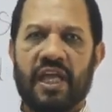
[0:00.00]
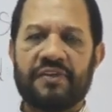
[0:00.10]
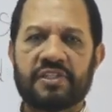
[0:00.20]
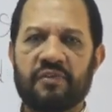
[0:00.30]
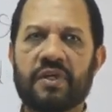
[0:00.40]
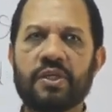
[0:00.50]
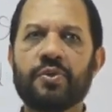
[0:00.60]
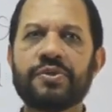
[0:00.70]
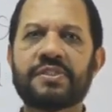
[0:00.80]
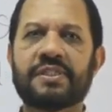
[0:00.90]
as someone
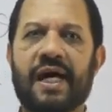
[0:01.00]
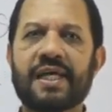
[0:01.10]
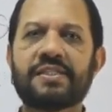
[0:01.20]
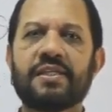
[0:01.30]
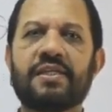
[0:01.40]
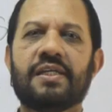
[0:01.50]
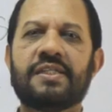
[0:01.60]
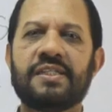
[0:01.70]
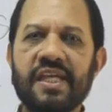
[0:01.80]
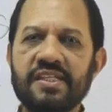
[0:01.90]
who is not
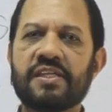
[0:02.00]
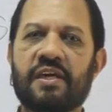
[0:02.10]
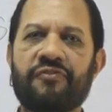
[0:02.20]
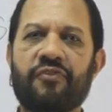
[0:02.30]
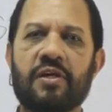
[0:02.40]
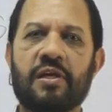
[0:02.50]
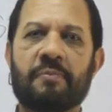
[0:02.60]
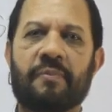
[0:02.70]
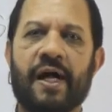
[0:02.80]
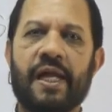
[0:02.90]
native
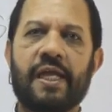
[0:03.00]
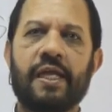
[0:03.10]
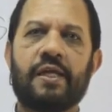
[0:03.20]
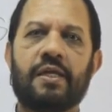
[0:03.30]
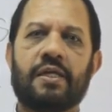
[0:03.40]
by